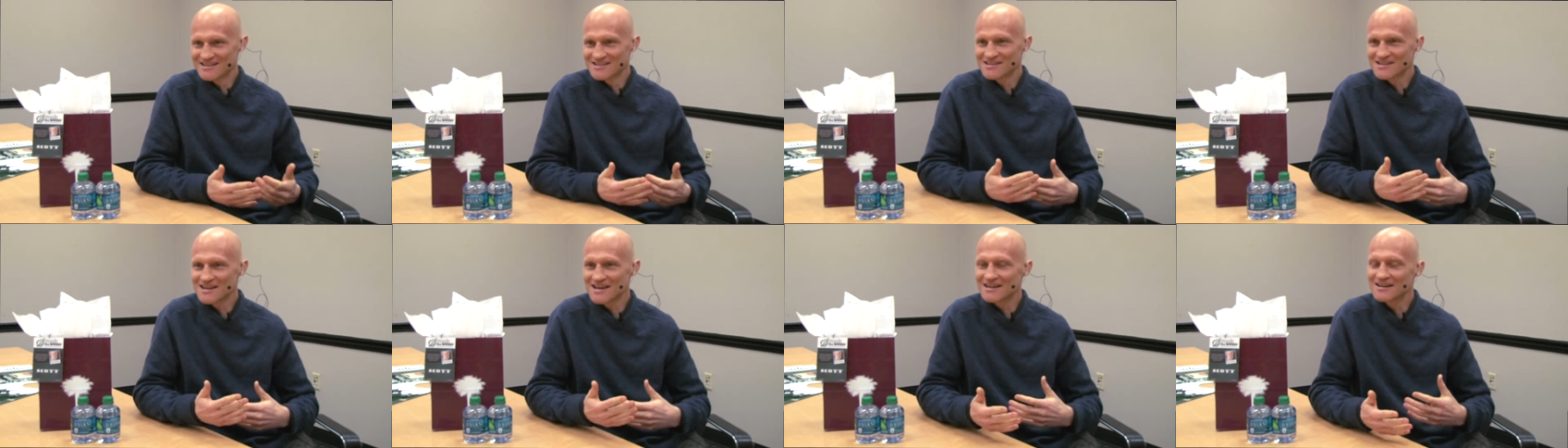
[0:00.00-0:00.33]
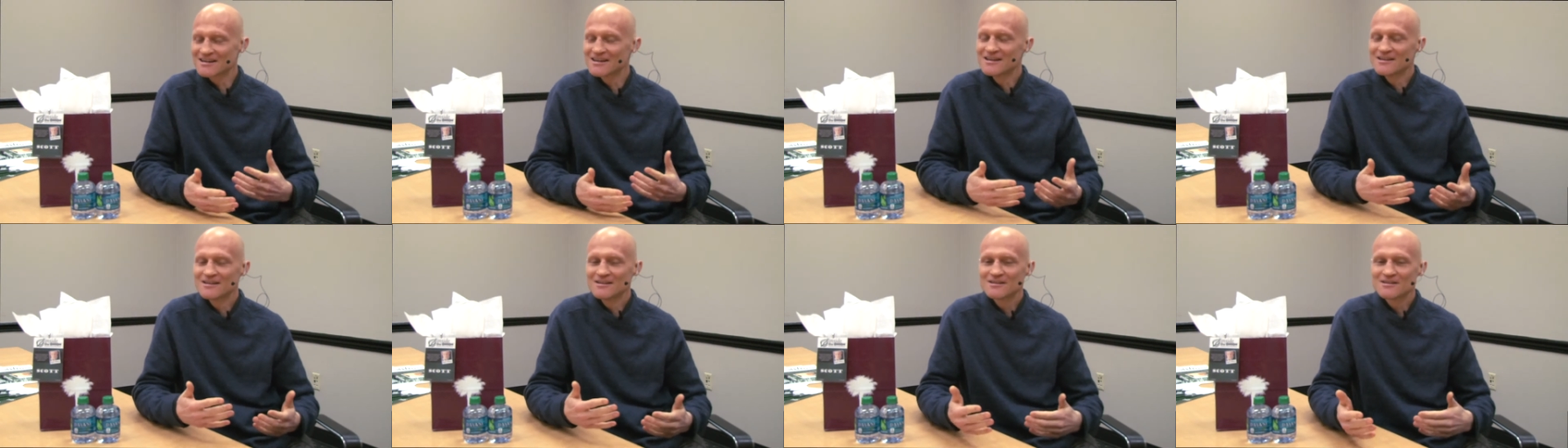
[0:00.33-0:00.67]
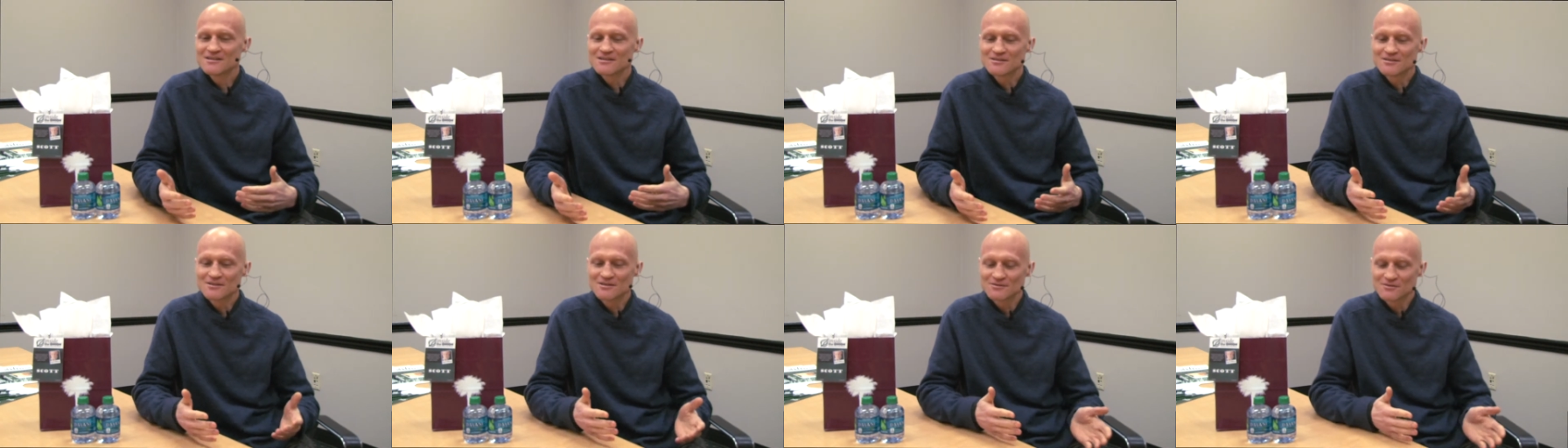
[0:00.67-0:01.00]
It's like
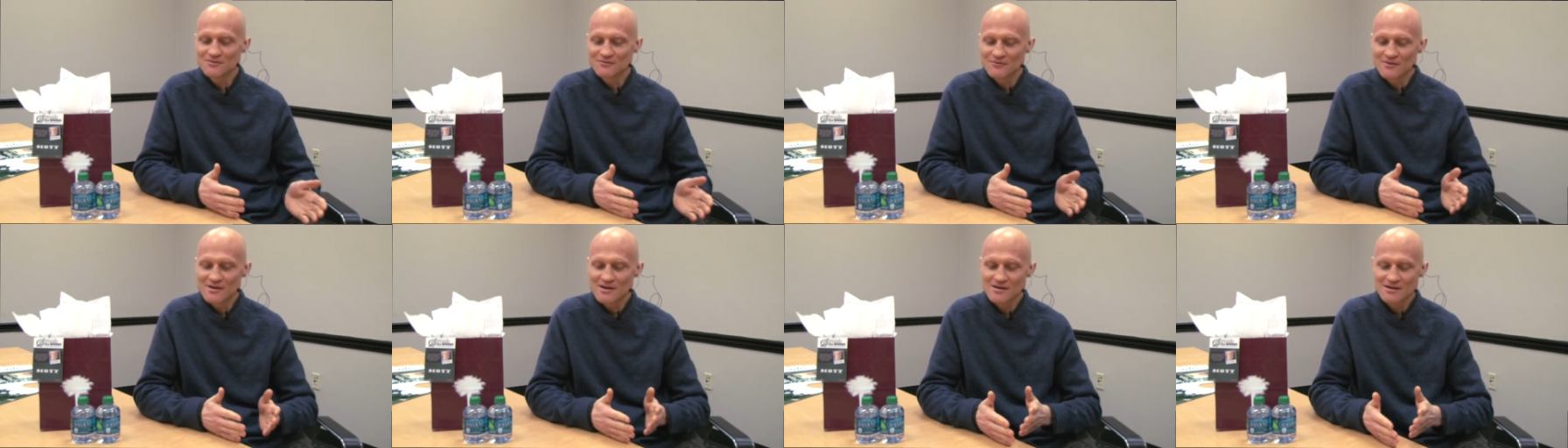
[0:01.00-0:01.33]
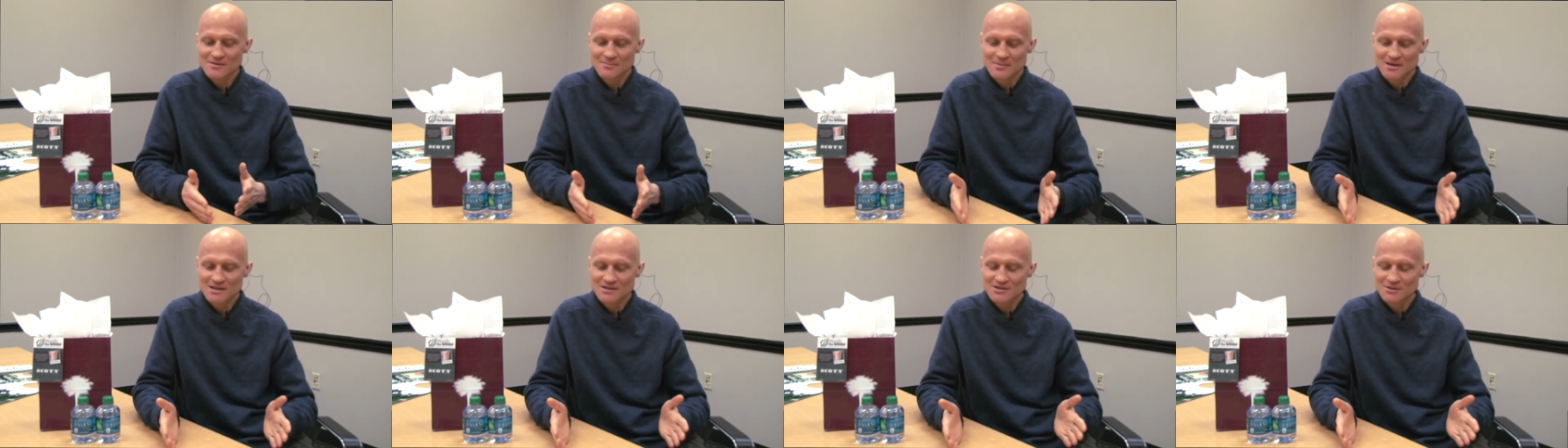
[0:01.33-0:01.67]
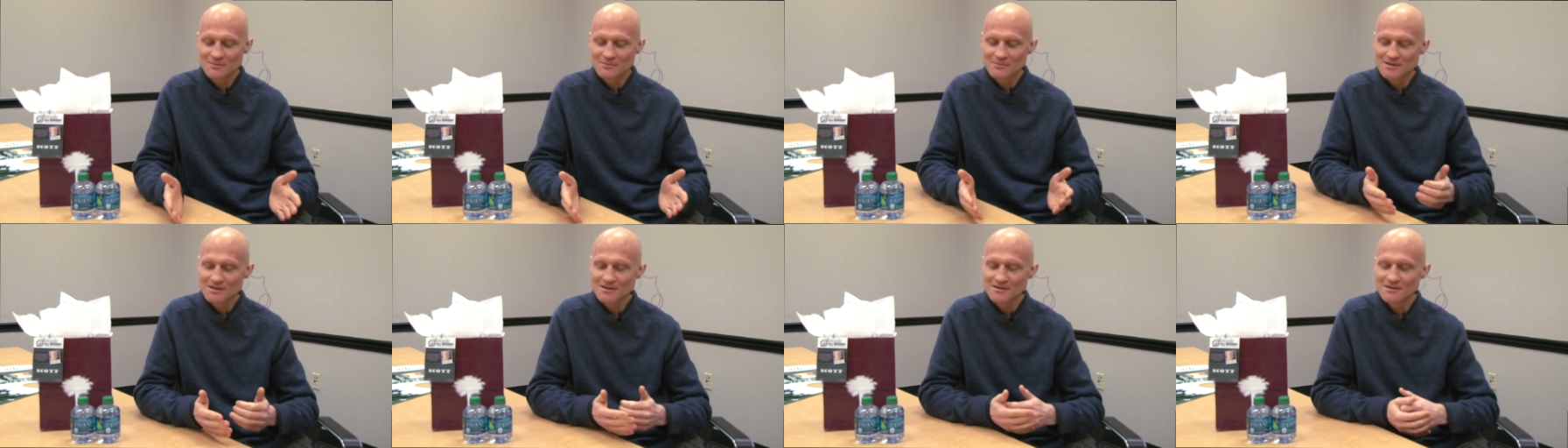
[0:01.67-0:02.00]
it, there's very much
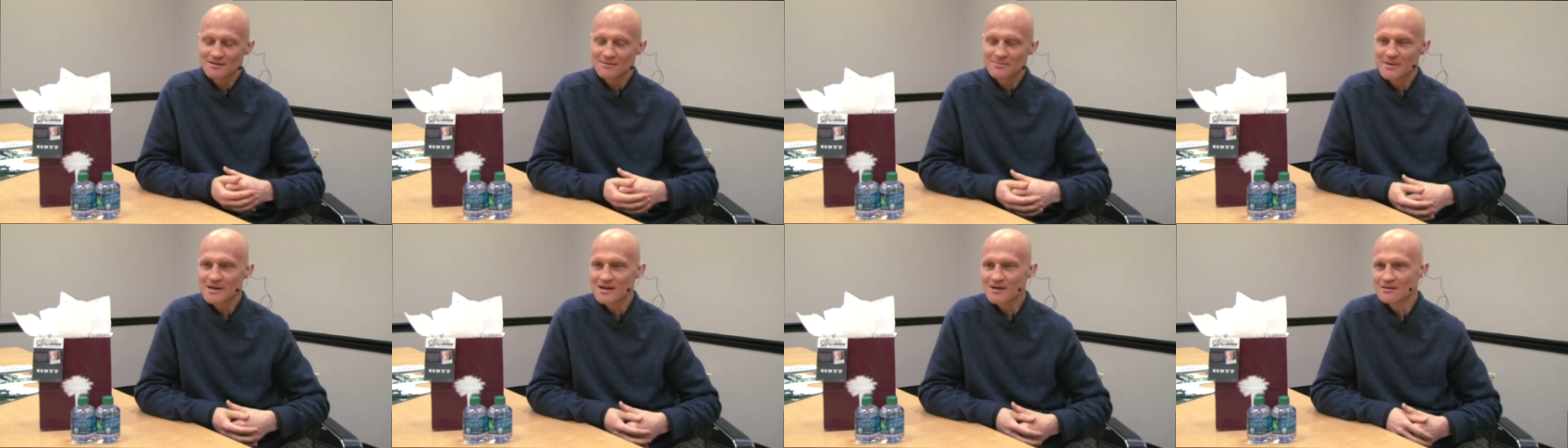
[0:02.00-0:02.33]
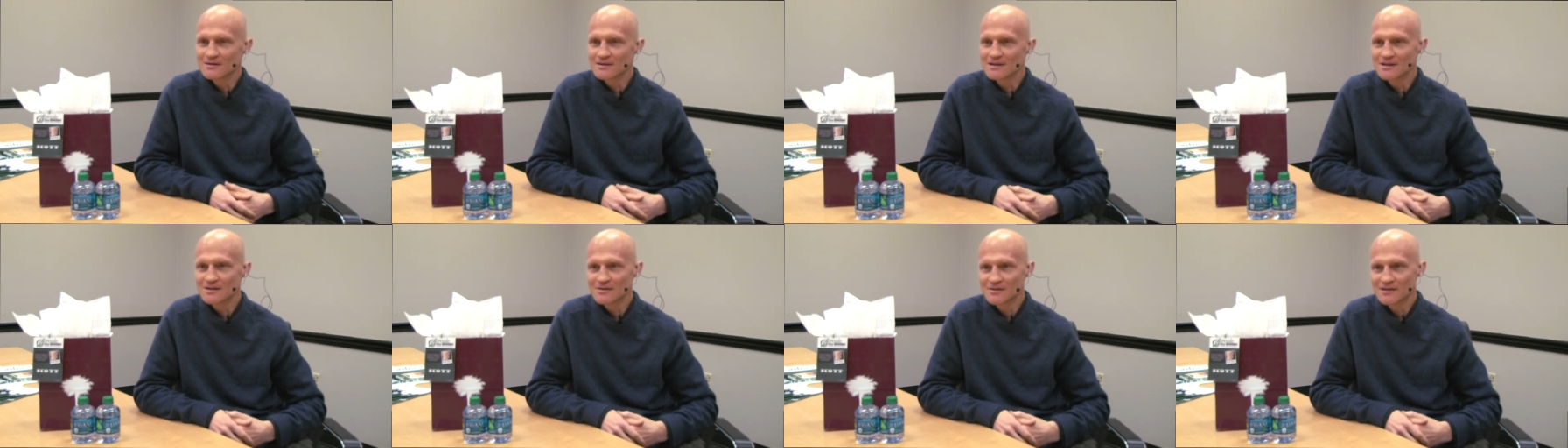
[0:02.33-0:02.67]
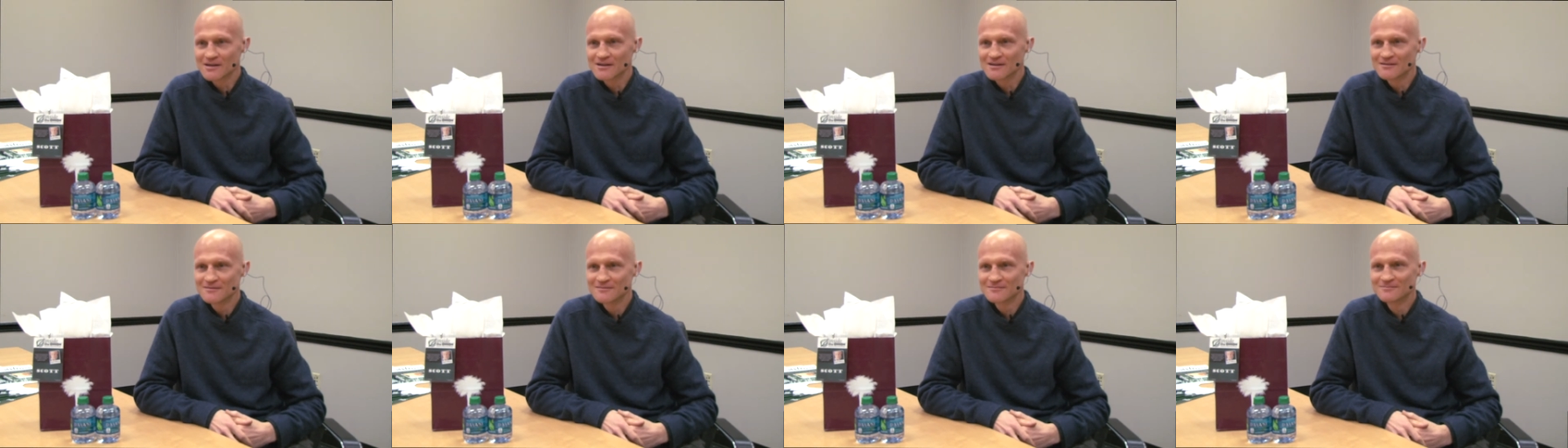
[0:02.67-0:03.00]
a, a, parallel
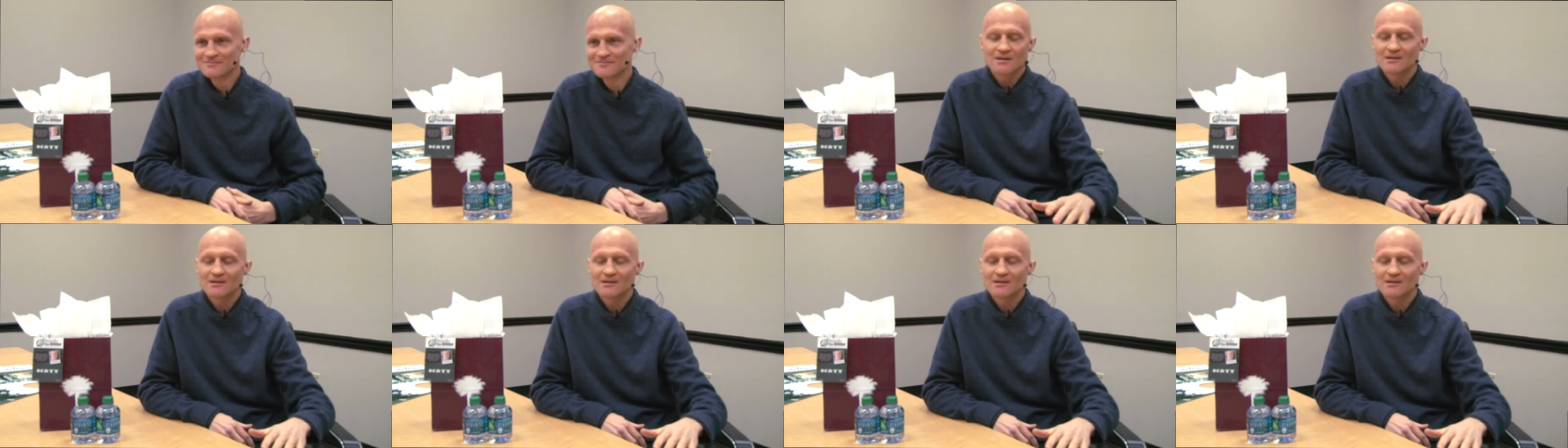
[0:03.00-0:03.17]
there.